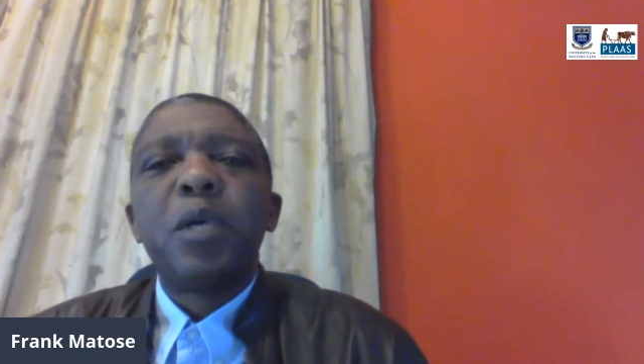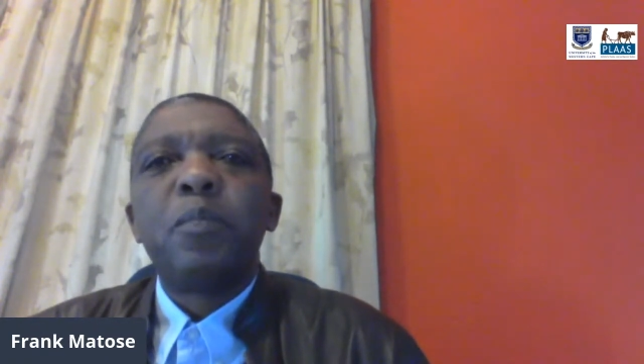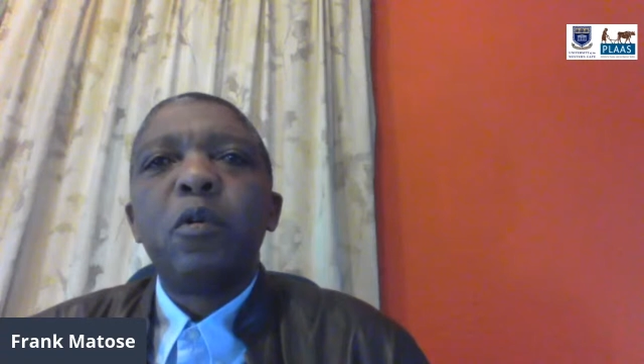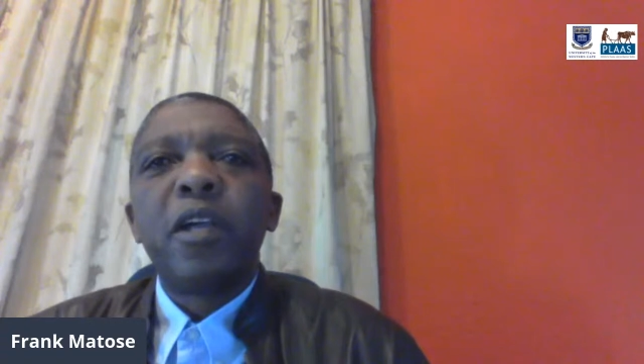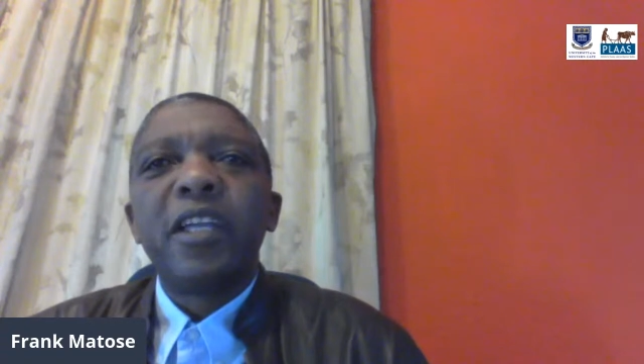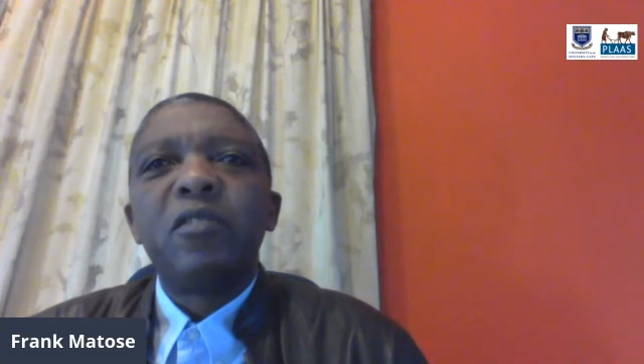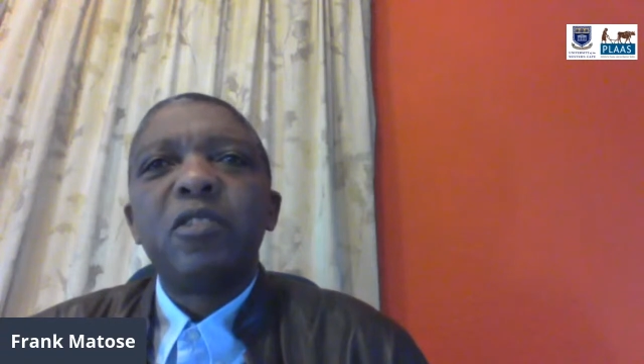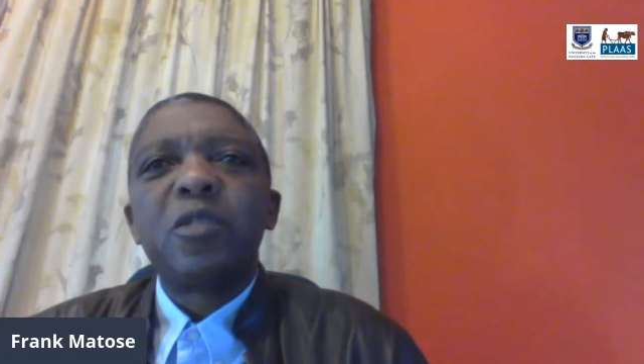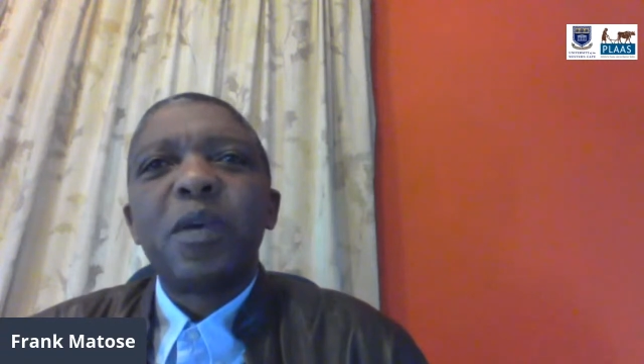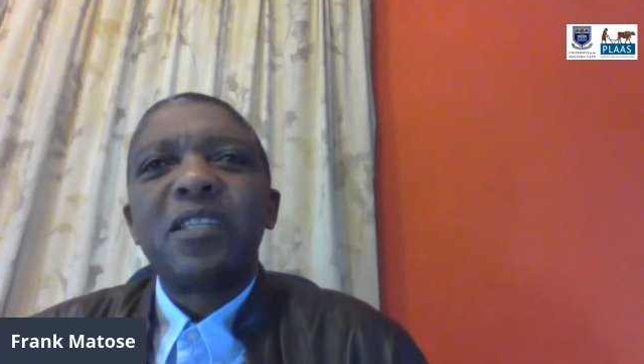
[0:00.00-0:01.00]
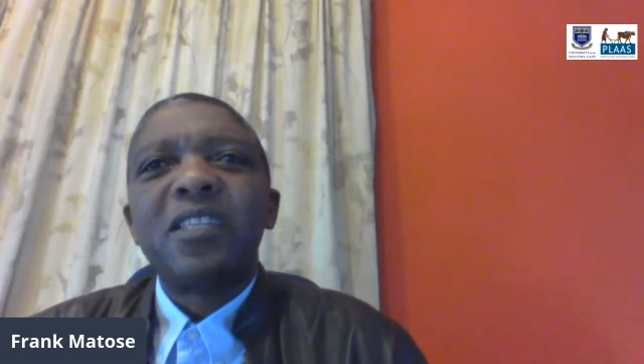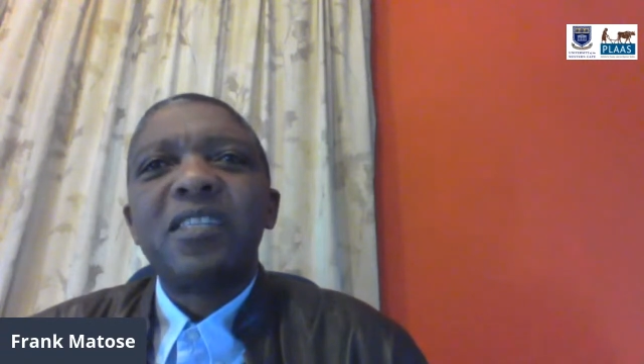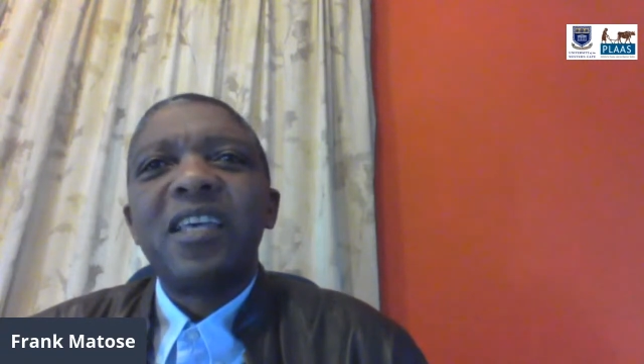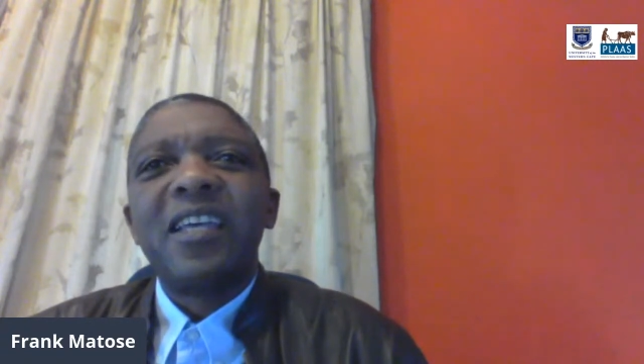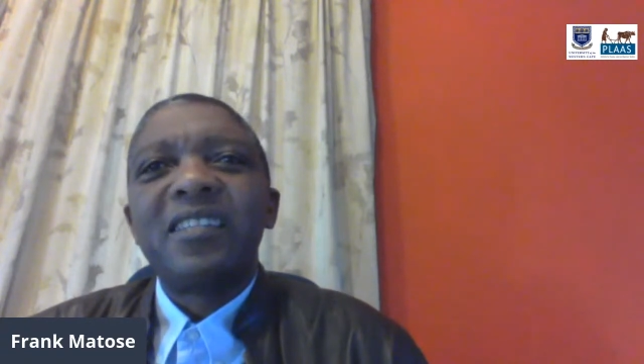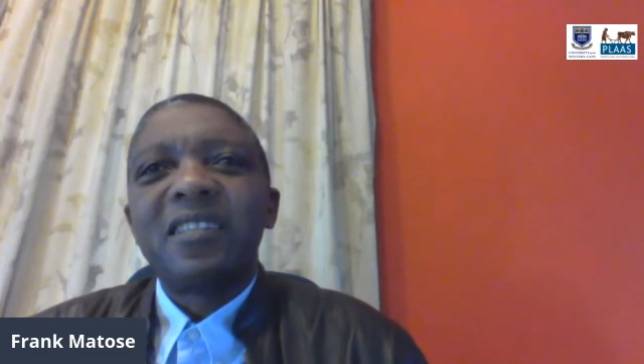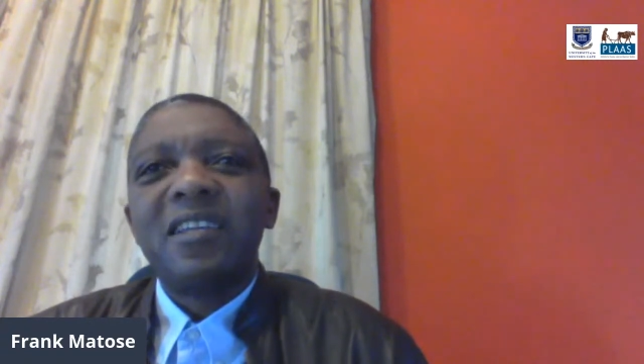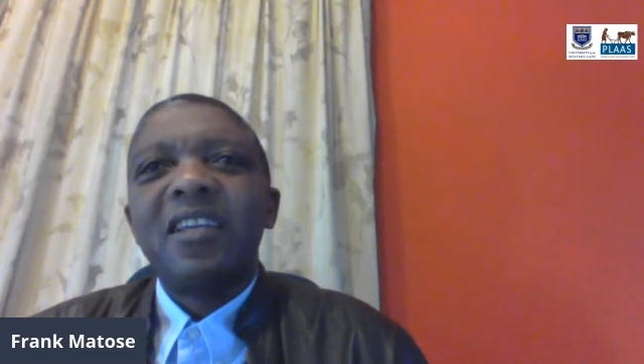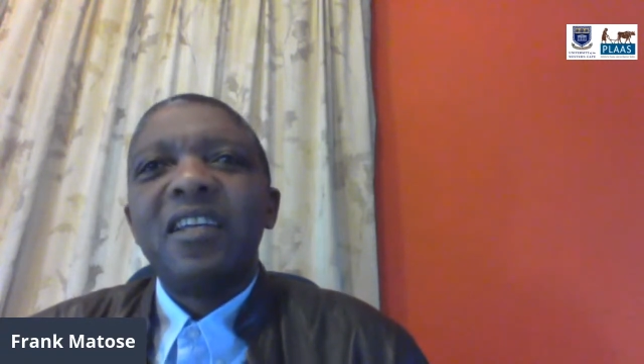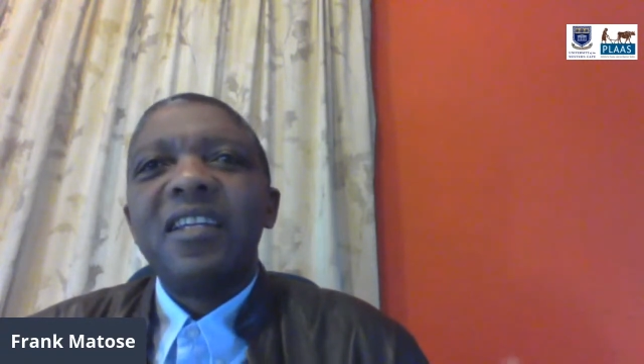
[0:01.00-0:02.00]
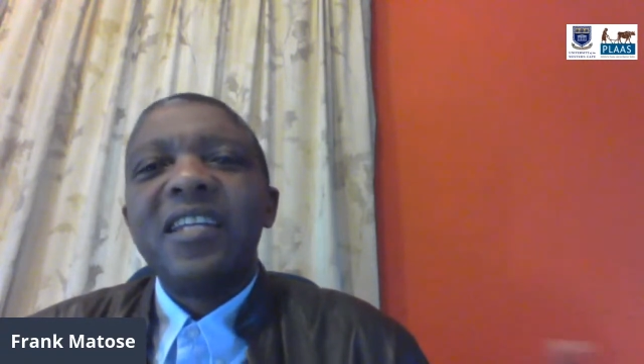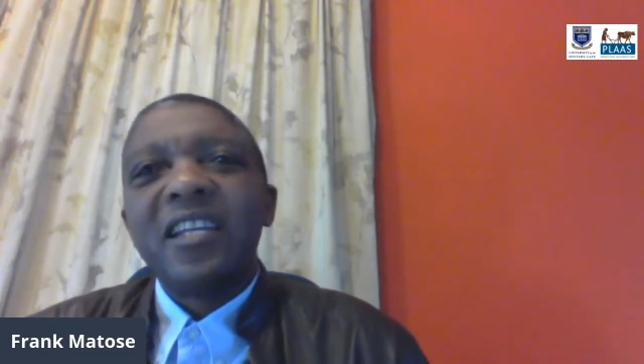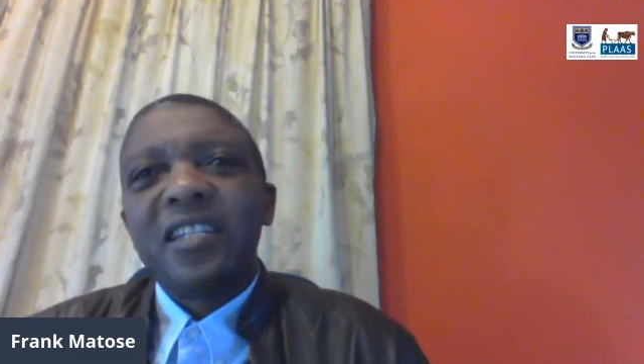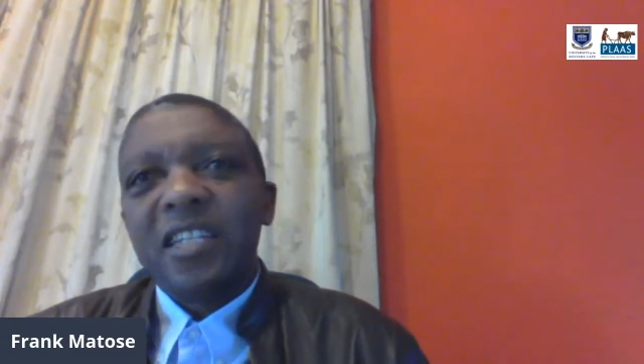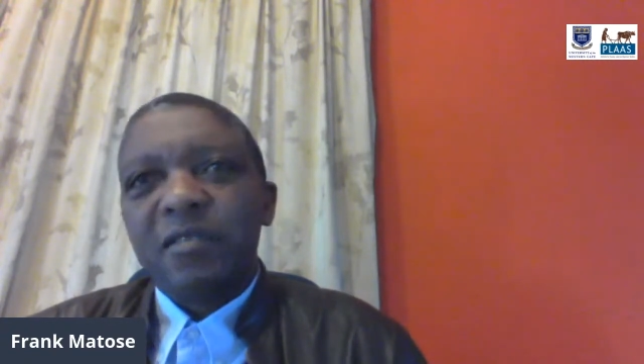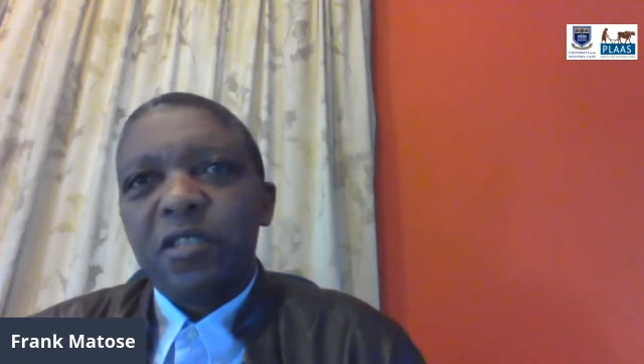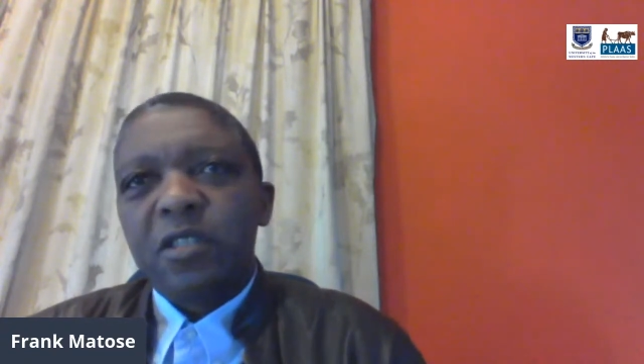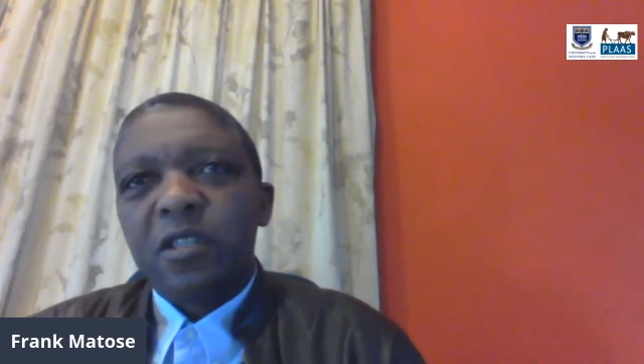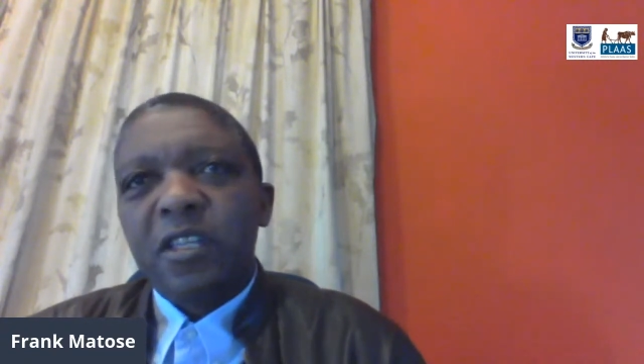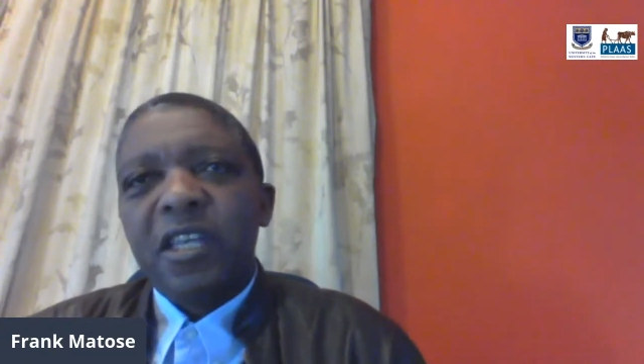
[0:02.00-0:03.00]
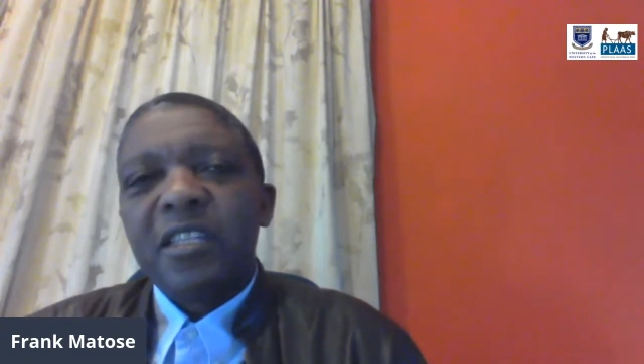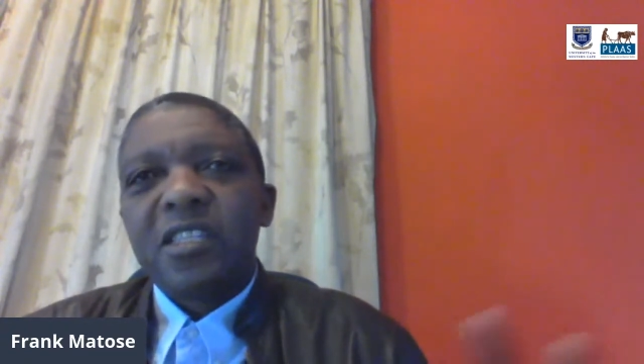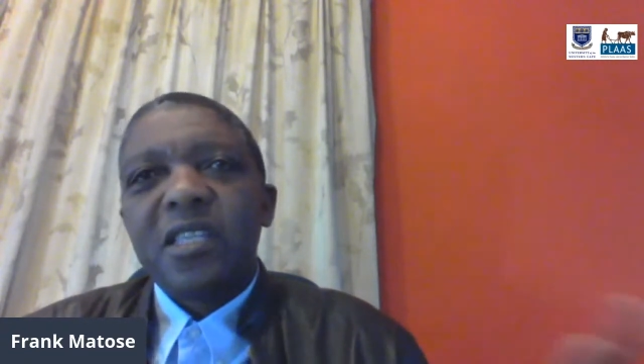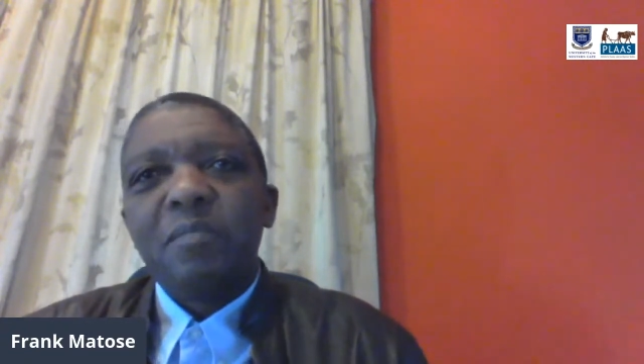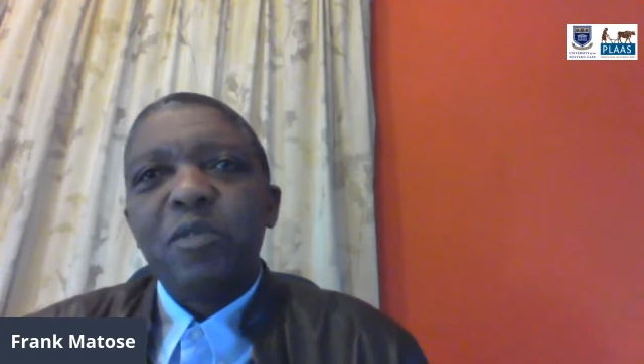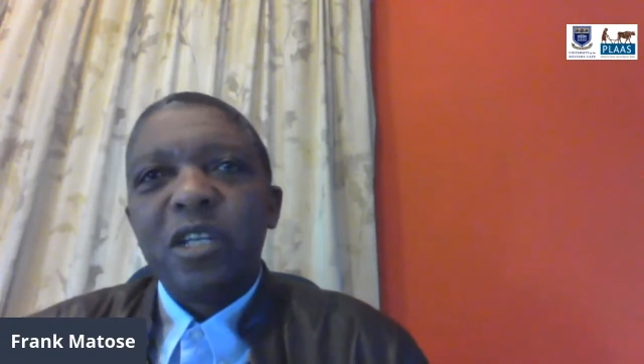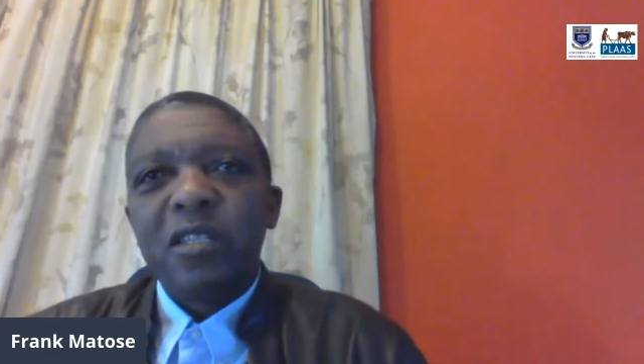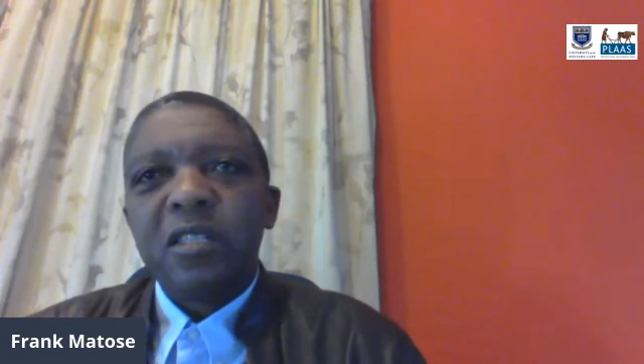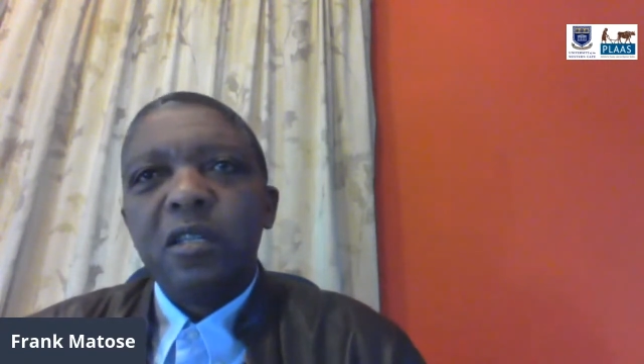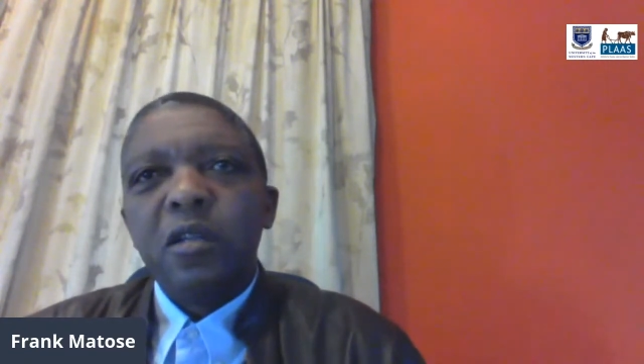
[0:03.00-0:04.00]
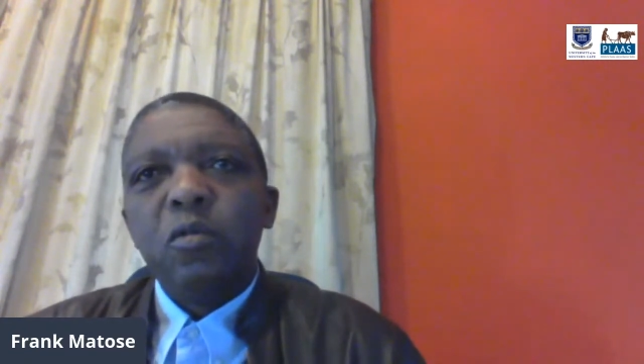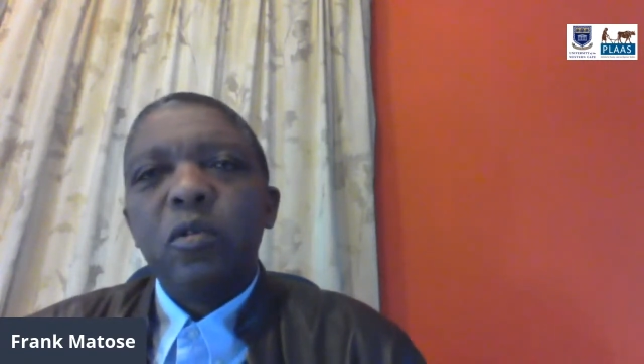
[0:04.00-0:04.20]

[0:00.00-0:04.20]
people in those spaces as natives, as subjects,